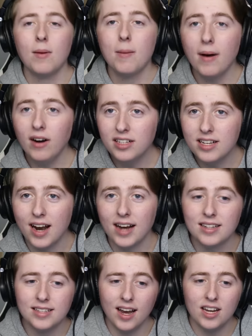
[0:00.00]
And my parents and I
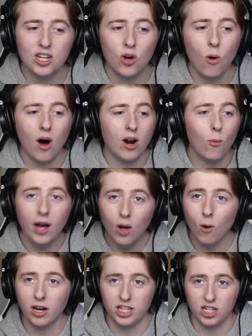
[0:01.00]
decided to go on a whale
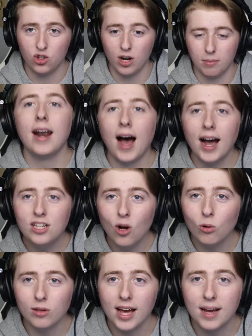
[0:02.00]
watching trip. And I
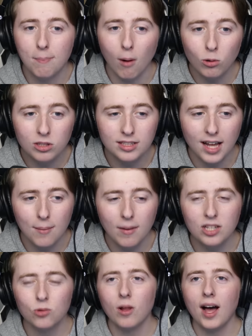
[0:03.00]
don't like boats that
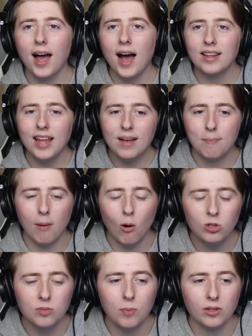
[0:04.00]
much. Well, I, I like
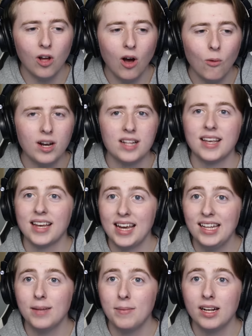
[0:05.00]
boats, but not when it's like
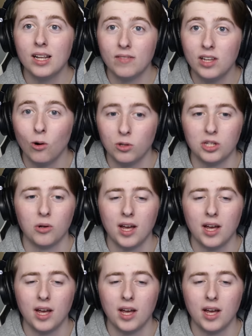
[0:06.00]
in the middle of the ocean,